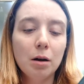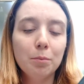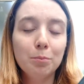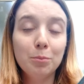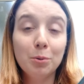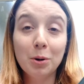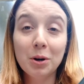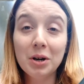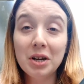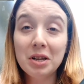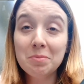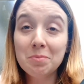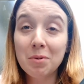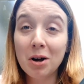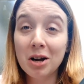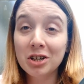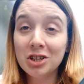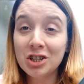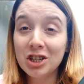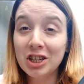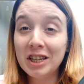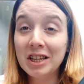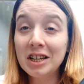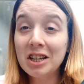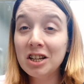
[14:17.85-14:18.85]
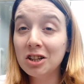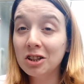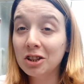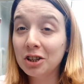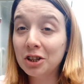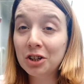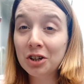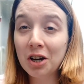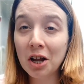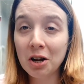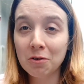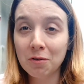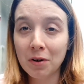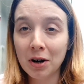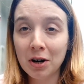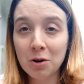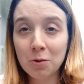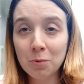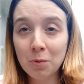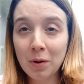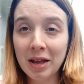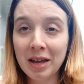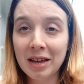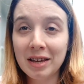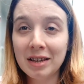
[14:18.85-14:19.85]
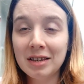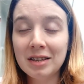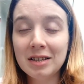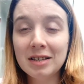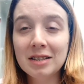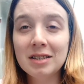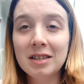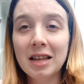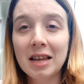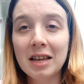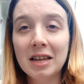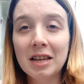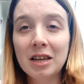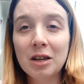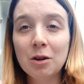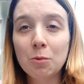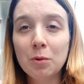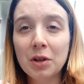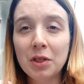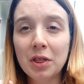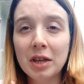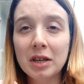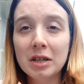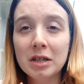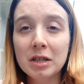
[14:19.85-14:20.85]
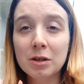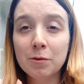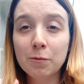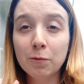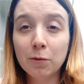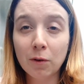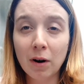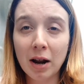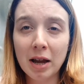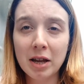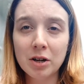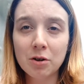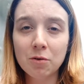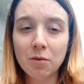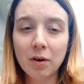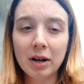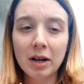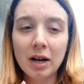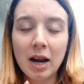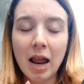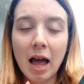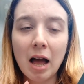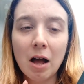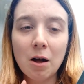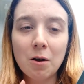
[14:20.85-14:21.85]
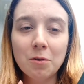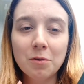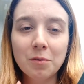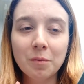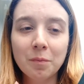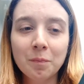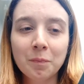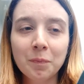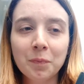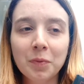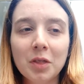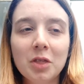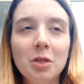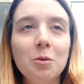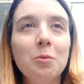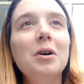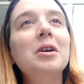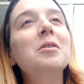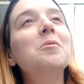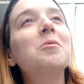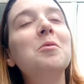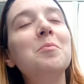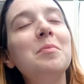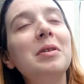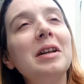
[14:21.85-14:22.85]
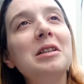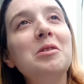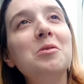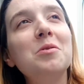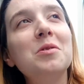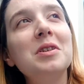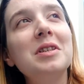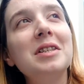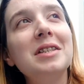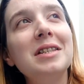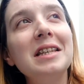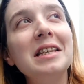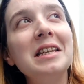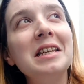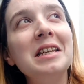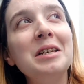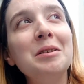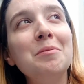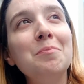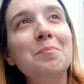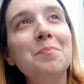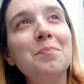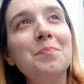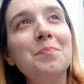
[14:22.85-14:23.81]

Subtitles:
Pretty much he cleared out right away. He's staying with his friend right now, one where it begins with the C.